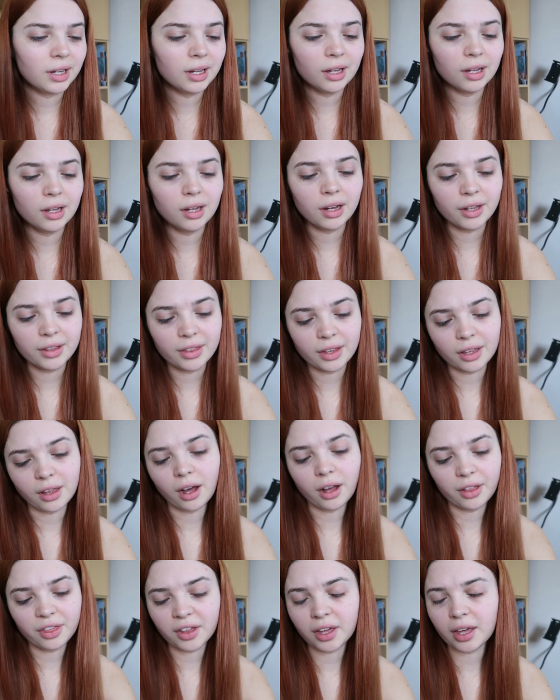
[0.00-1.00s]
I
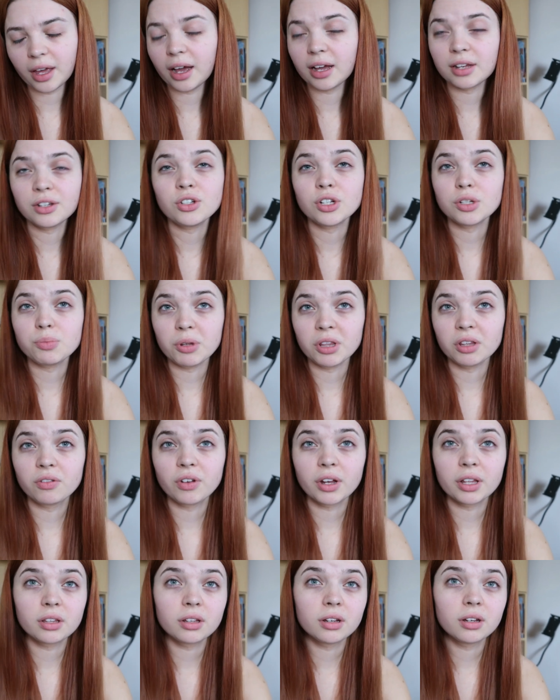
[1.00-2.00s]
think it has just been the
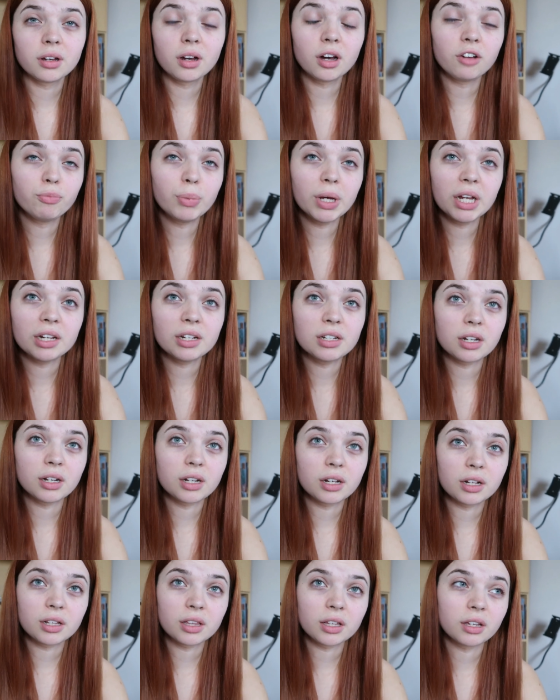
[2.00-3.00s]
fact that I've barely done
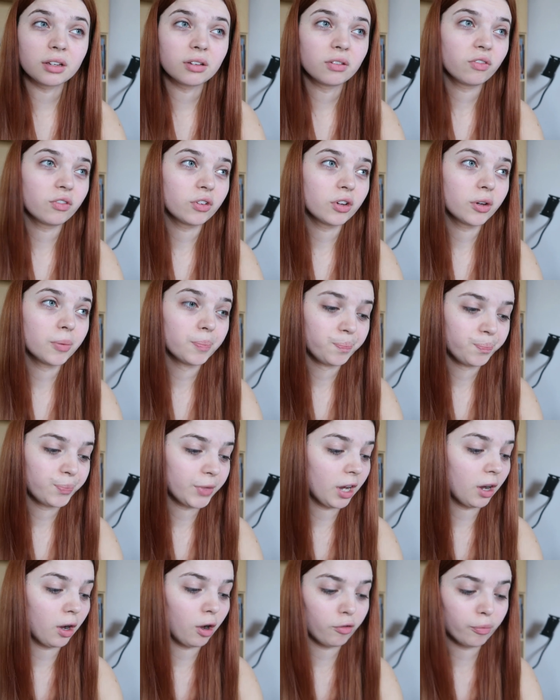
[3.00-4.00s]
anything for
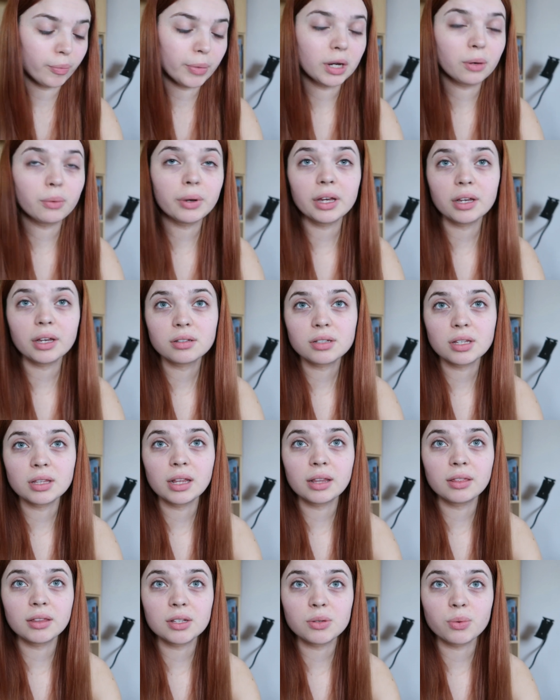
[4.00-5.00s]
however many weeks, and
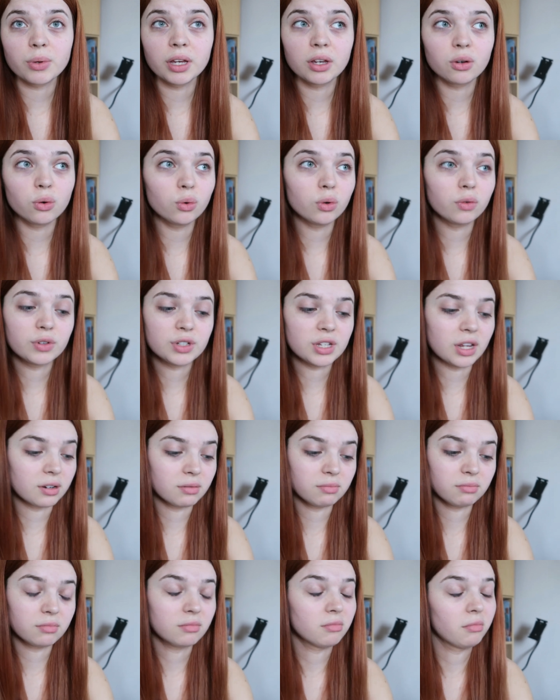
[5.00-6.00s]
then this week all of a
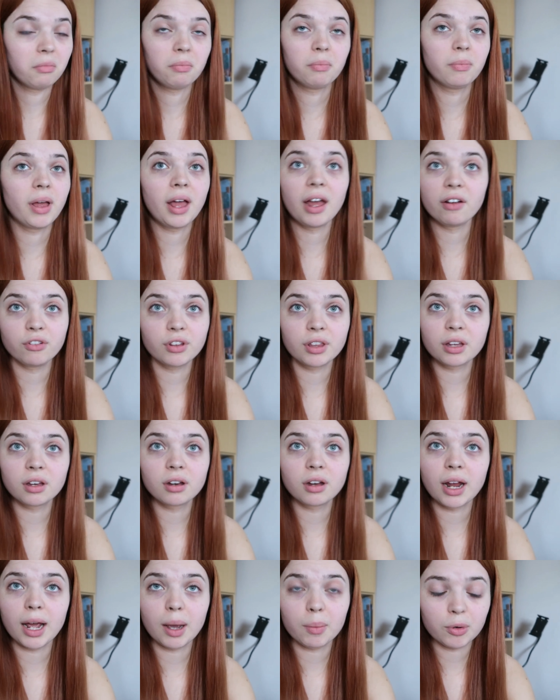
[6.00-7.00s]
sudden everything
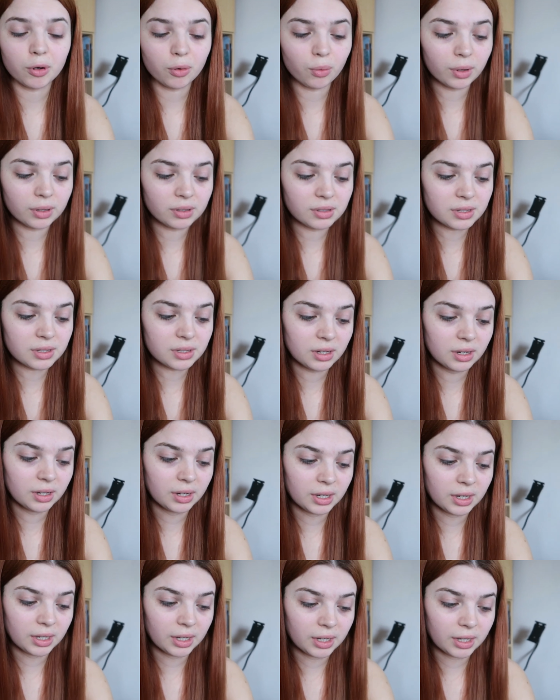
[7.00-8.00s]
kind of happened at once.
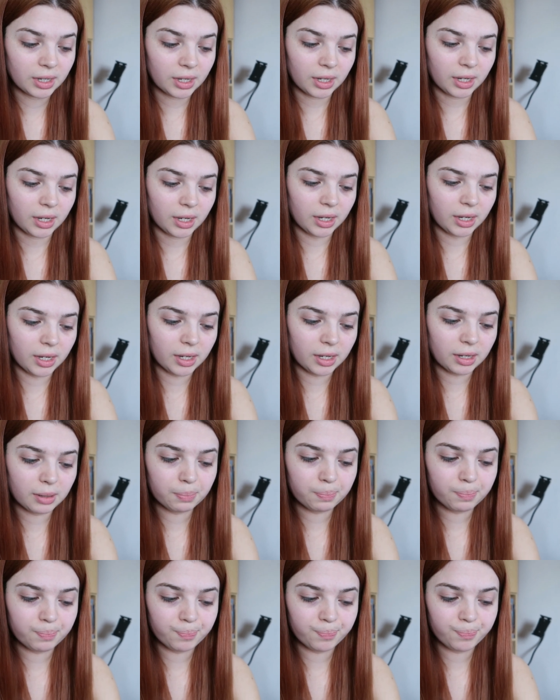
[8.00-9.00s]

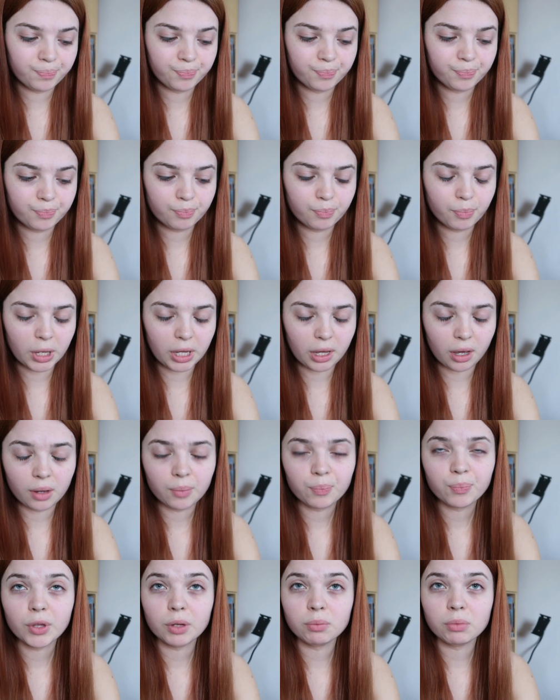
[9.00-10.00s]
But
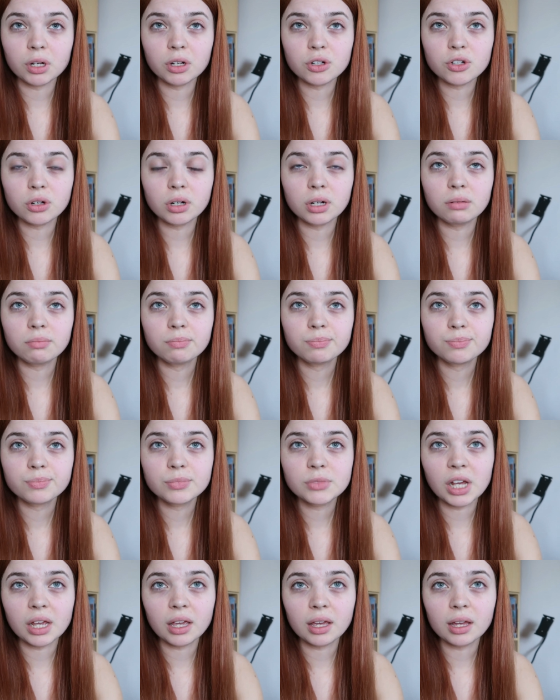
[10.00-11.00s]
yeah, I'm going to try and
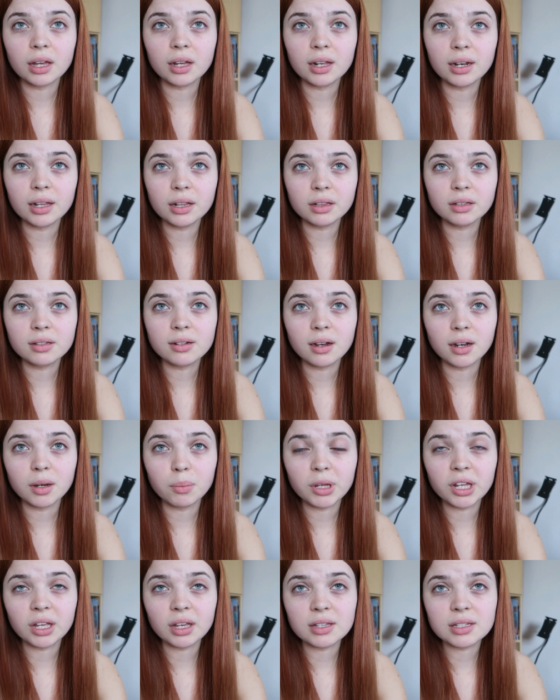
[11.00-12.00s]
take it a little tiny
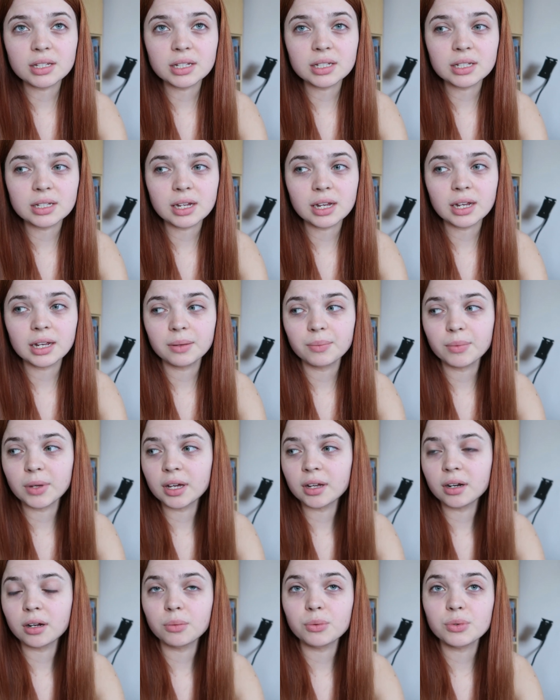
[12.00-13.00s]
bit easy today,
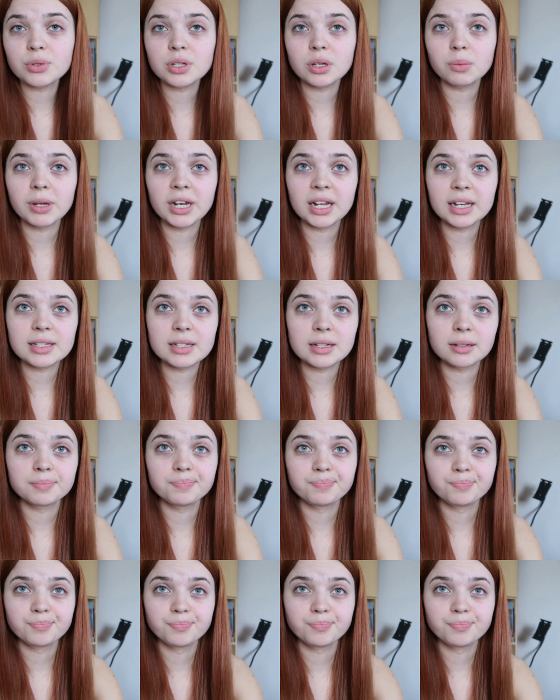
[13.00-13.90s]
and I will see you a bit later.